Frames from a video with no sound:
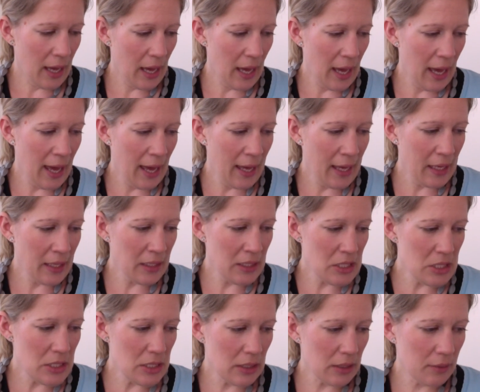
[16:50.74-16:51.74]
I
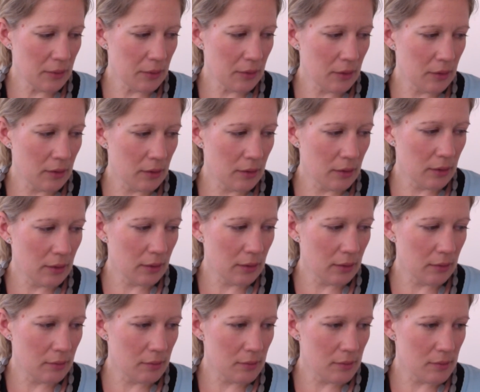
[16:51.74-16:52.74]
had
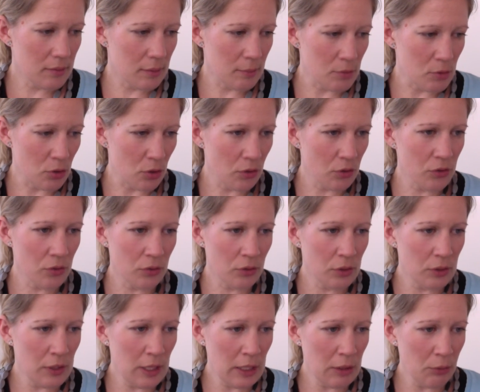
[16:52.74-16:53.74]
some socks on the
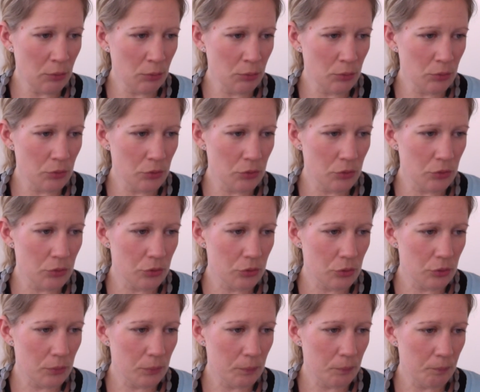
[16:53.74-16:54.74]

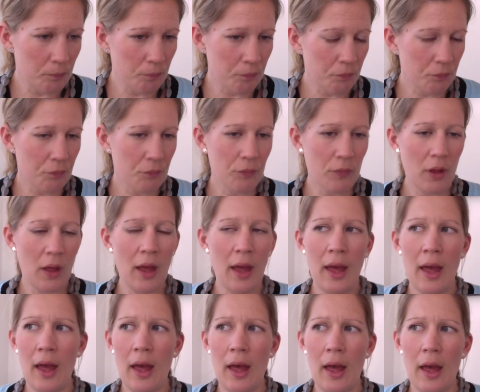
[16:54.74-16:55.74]
needles,
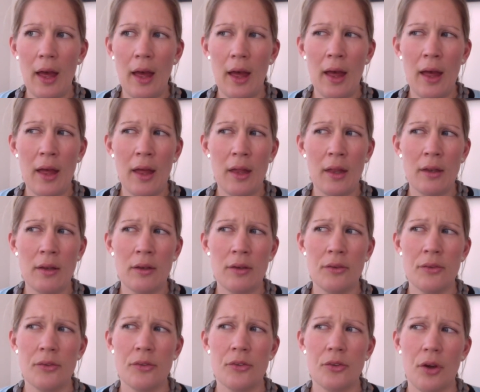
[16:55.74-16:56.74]

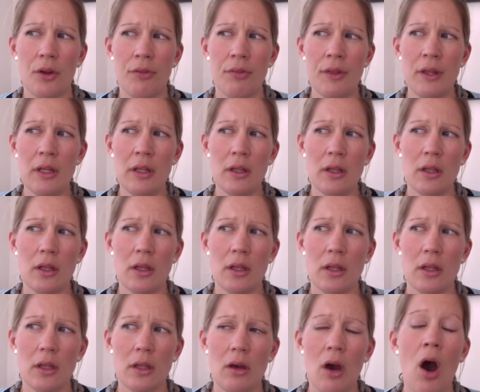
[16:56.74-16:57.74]
and I think,
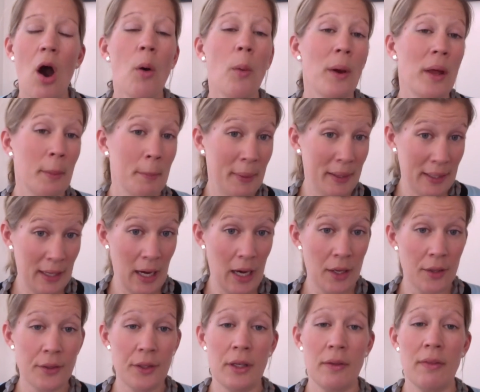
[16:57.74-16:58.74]
oh, and my
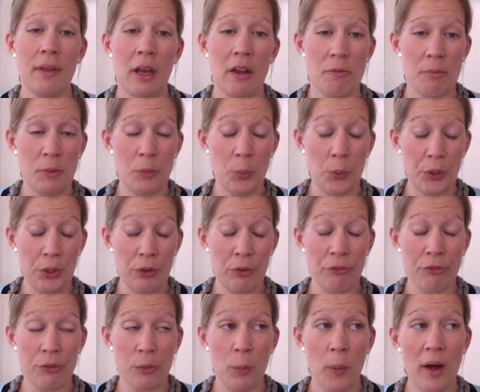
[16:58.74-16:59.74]
cardigan that I've been working on
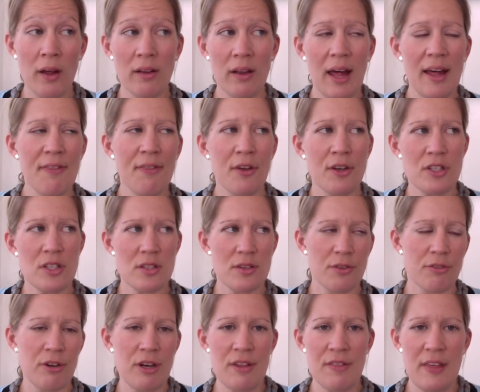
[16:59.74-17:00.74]
for a while. I had those
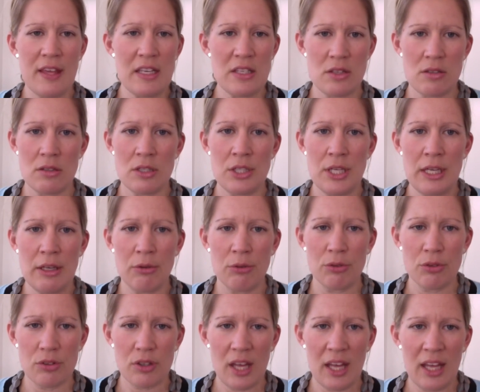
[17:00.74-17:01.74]
three things on the
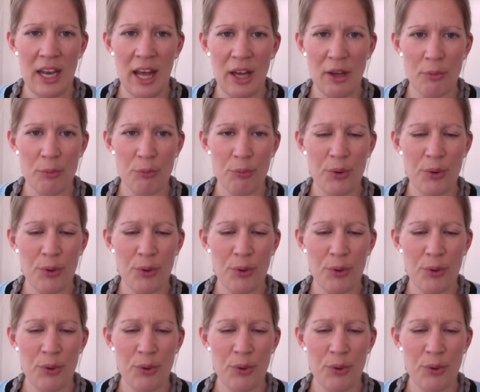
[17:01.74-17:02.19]
needles, and I